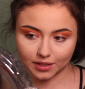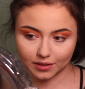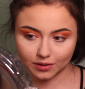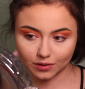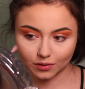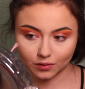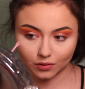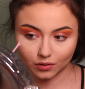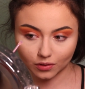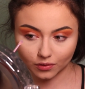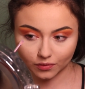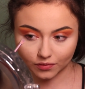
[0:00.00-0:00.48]
I
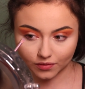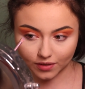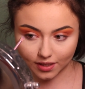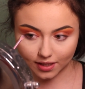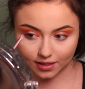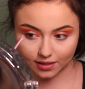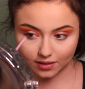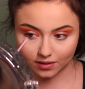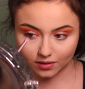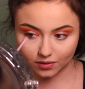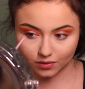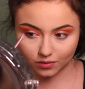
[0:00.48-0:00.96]
don't know if
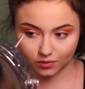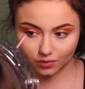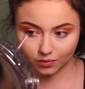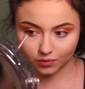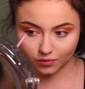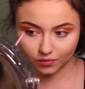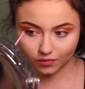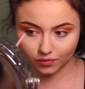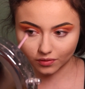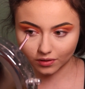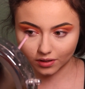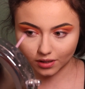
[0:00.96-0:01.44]
that's too
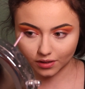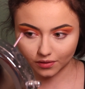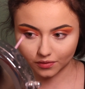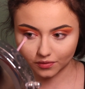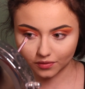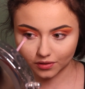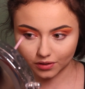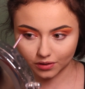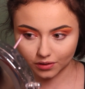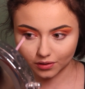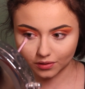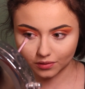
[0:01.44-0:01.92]

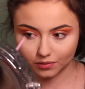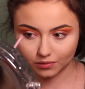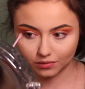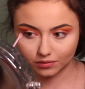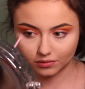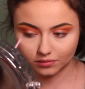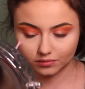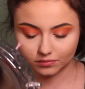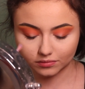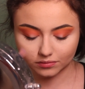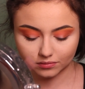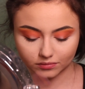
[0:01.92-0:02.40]
fluffy
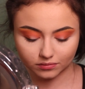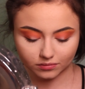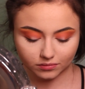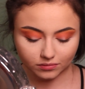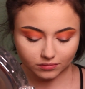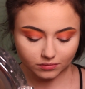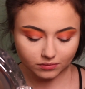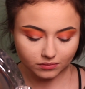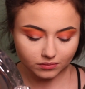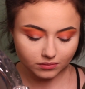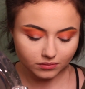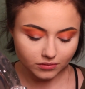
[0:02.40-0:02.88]

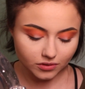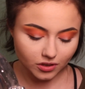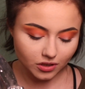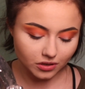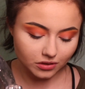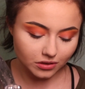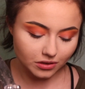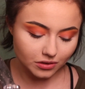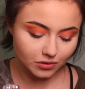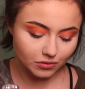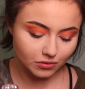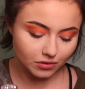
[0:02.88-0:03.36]
though. I'm
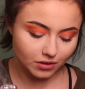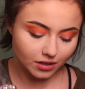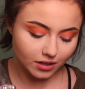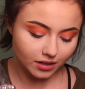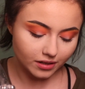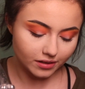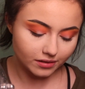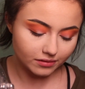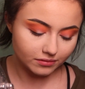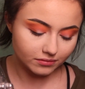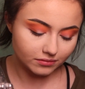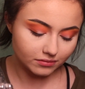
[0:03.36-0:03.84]
gonna try.